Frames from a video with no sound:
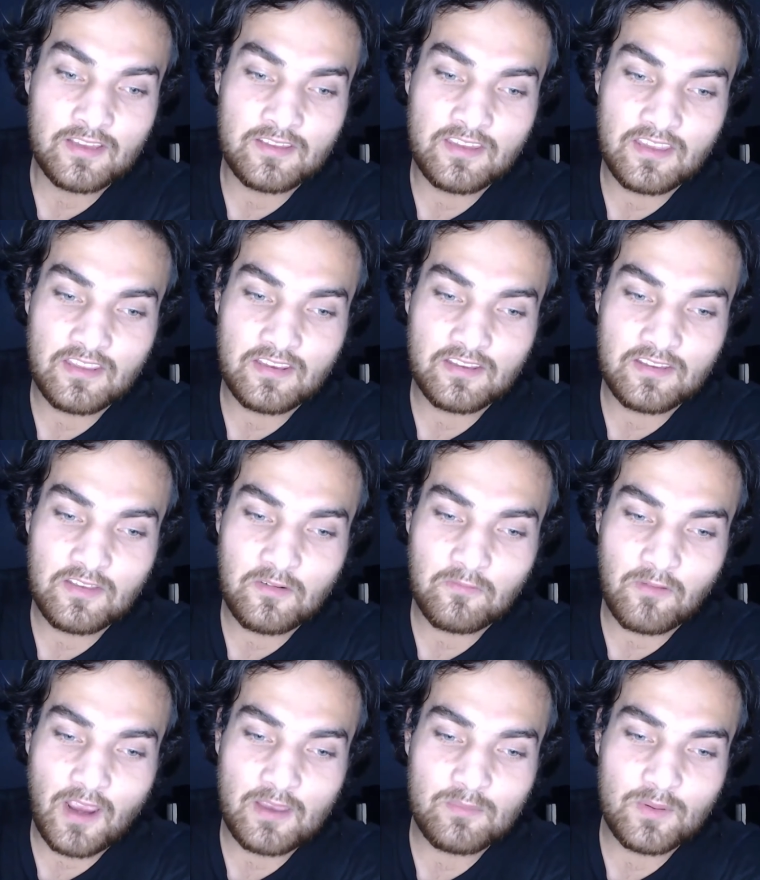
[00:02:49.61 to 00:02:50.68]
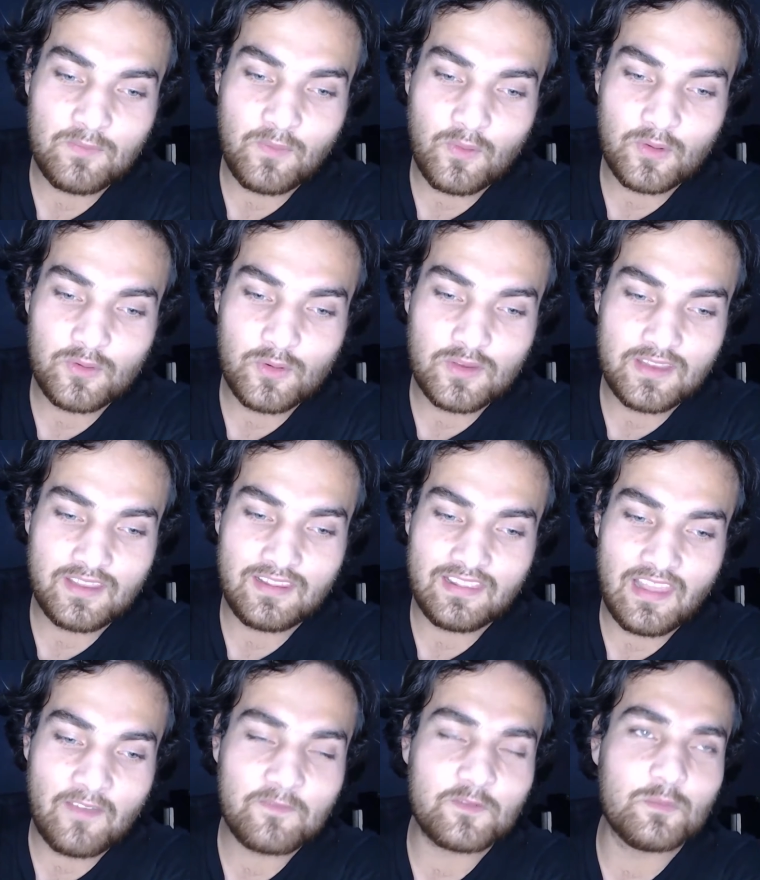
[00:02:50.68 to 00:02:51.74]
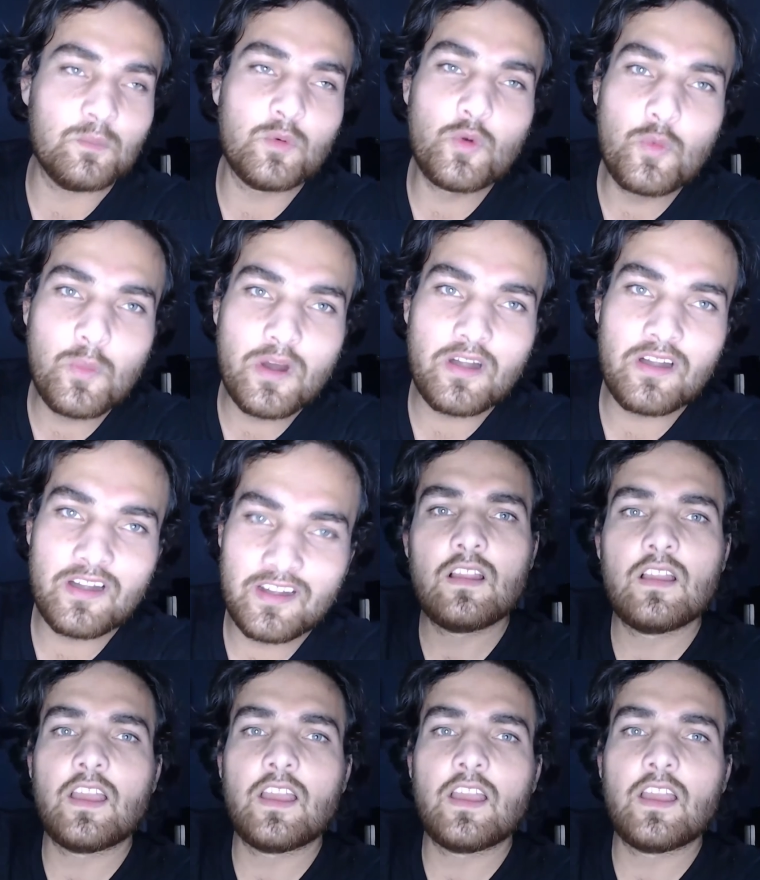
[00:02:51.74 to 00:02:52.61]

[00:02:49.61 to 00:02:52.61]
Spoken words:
Get right before you get left, boomer.